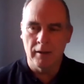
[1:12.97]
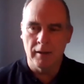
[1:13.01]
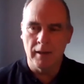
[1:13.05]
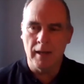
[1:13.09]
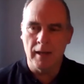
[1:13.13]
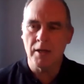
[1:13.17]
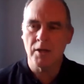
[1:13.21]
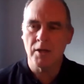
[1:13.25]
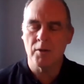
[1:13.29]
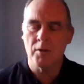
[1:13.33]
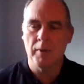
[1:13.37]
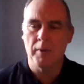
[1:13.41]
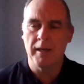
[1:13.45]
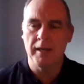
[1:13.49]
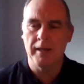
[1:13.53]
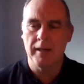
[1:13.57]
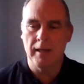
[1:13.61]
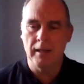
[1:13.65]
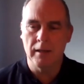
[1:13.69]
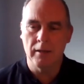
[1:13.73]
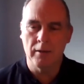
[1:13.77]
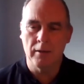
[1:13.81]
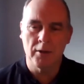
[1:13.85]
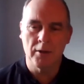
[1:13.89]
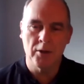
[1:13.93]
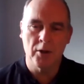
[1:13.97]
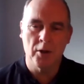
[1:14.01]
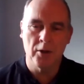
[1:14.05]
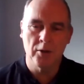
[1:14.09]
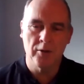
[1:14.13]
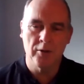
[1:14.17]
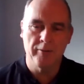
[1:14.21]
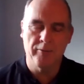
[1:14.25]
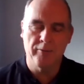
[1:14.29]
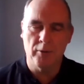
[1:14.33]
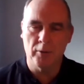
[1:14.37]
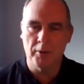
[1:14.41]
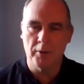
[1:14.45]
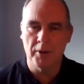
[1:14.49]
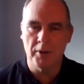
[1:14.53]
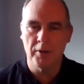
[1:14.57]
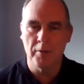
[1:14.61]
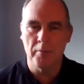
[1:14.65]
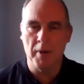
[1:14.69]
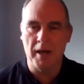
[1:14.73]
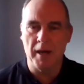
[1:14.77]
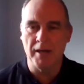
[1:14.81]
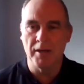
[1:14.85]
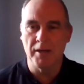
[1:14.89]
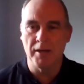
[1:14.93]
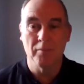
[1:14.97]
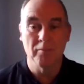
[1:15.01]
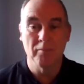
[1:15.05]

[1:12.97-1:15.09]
Last week, he learned how to fall out of bed.